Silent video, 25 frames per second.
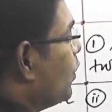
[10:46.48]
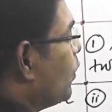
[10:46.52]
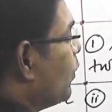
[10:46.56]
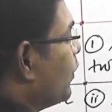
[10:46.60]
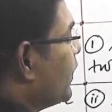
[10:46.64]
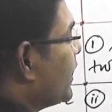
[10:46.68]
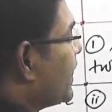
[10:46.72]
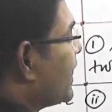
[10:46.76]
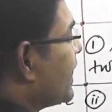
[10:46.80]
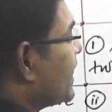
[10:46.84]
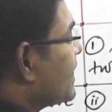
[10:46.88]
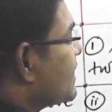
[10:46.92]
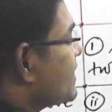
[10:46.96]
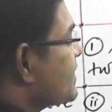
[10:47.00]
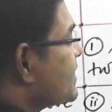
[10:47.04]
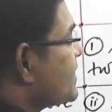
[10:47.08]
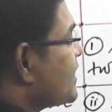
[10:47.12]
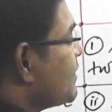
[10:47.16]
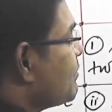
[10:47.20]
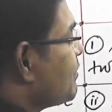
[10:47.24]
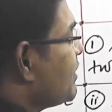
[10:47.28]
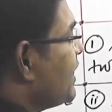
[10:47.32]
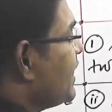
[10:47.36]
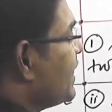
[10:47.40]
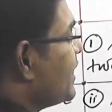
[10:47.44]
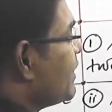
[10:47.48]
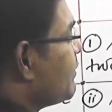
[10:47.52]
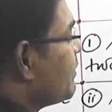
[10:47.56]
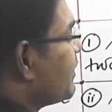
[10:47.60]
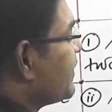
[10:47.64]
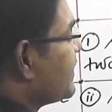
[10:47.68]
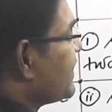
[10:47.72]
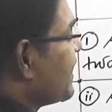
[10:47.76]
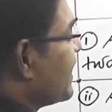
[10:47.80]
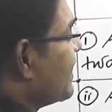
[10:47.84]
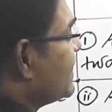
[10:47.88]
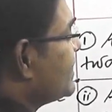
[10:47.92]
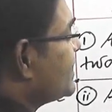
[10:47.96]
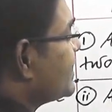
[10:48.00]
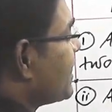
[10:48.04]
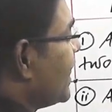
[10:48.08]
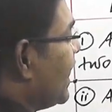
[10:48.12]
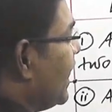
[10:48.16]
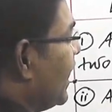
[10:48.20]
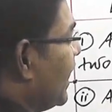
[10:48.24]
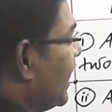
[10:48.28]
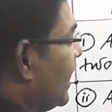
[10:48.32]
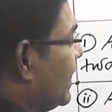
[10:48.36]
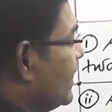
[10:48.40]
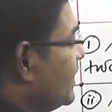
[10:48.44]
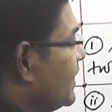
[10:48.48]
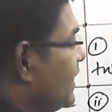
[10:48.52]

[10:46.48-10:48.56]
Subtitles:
We can simply represent a